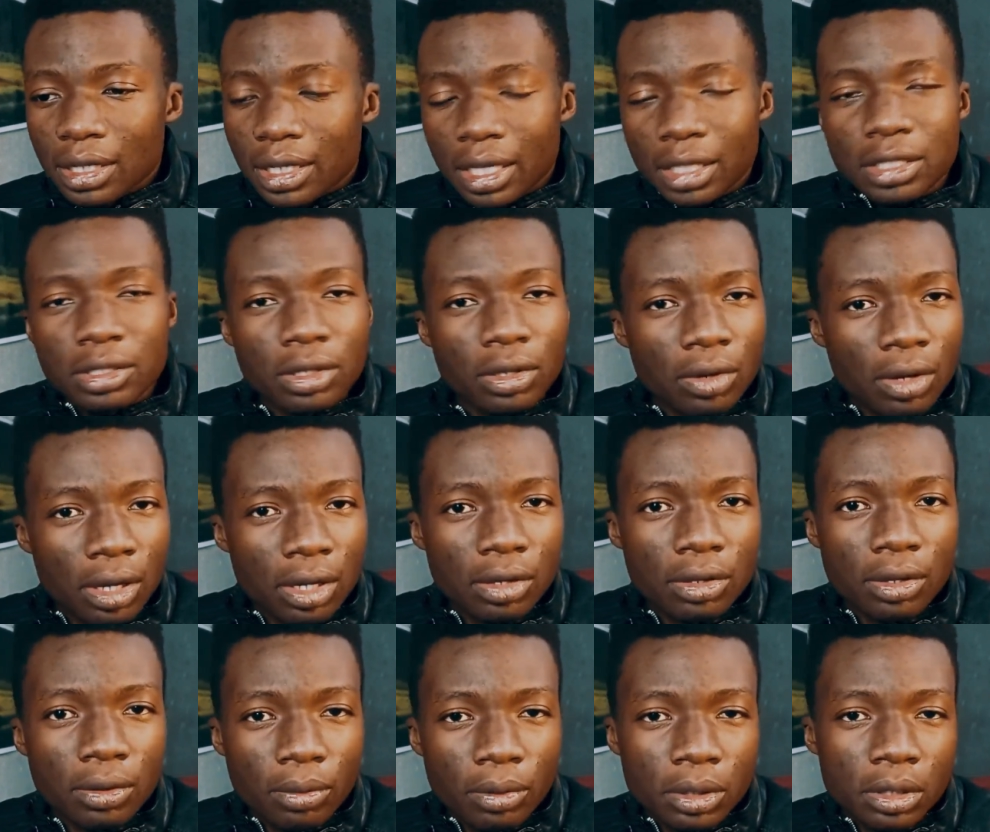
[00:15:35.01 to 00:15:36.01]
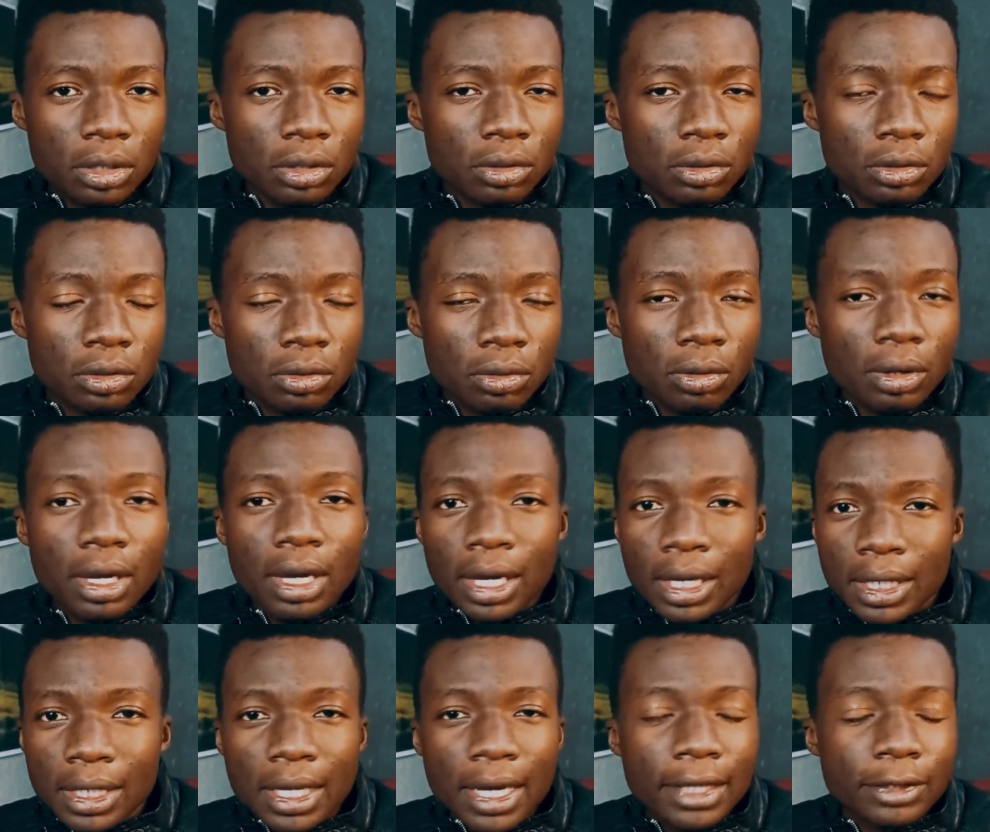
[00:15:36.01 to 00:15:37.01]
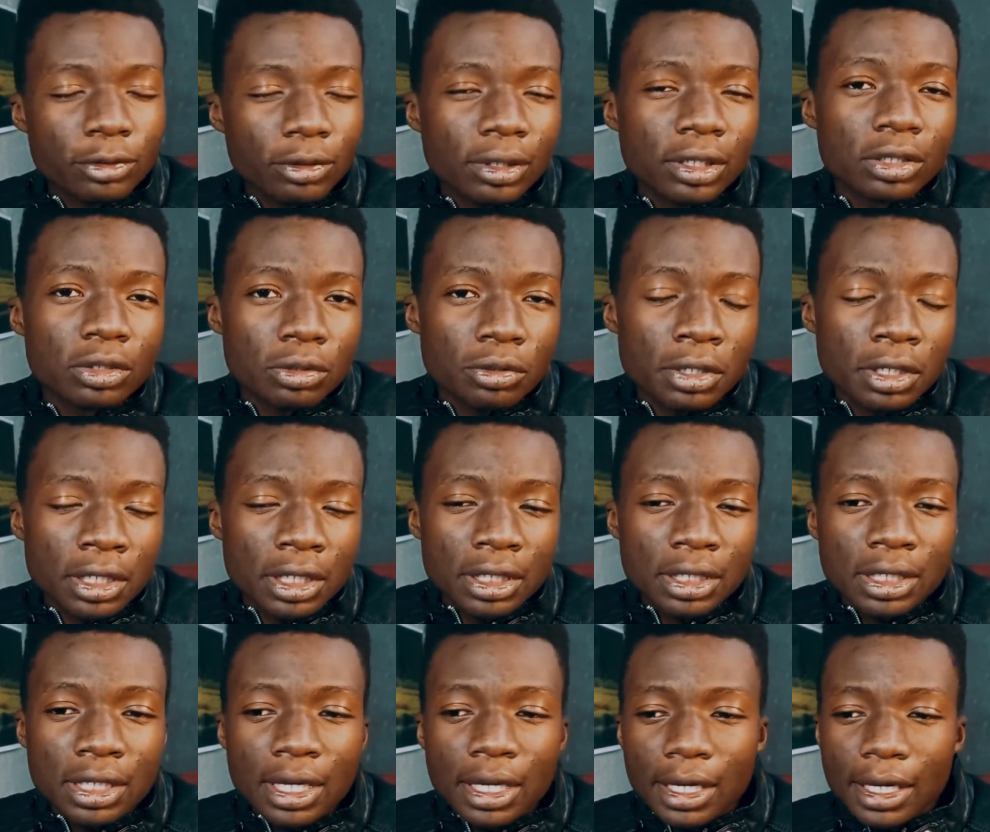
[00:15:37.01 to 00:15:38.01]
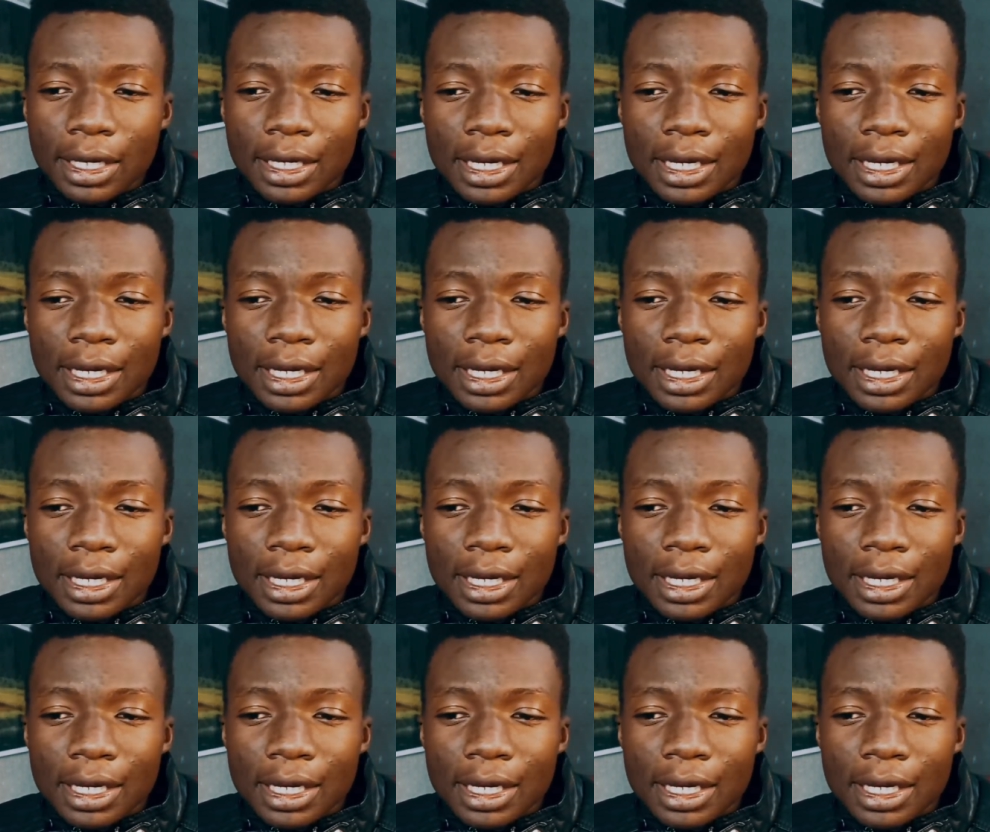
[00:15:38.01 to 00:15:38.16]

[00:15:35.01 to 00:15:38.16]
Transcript: That's the key they want you to do, and they're actually doing it.